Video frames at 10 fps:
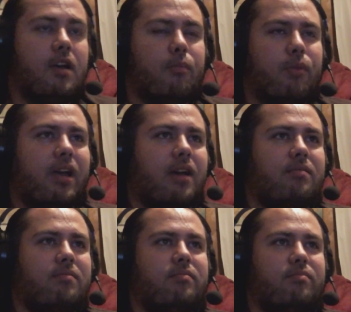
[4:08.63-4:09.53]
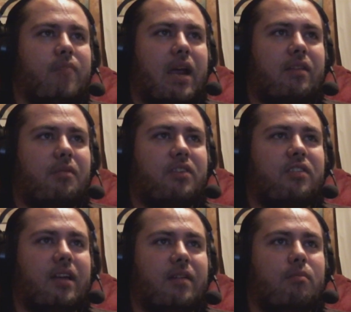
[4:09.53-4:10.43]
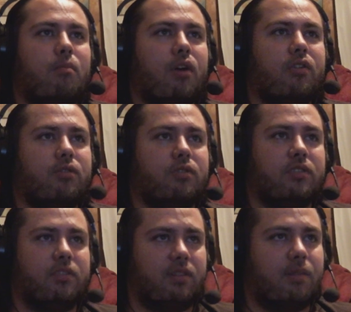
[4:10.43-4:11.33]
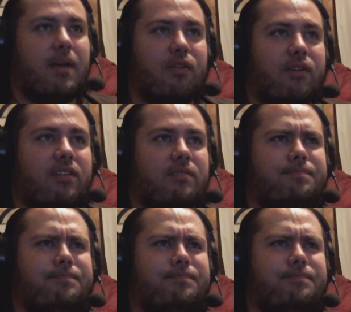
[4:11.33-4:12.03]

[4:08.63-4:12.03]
But yeah, mainly because muscles is the main reason.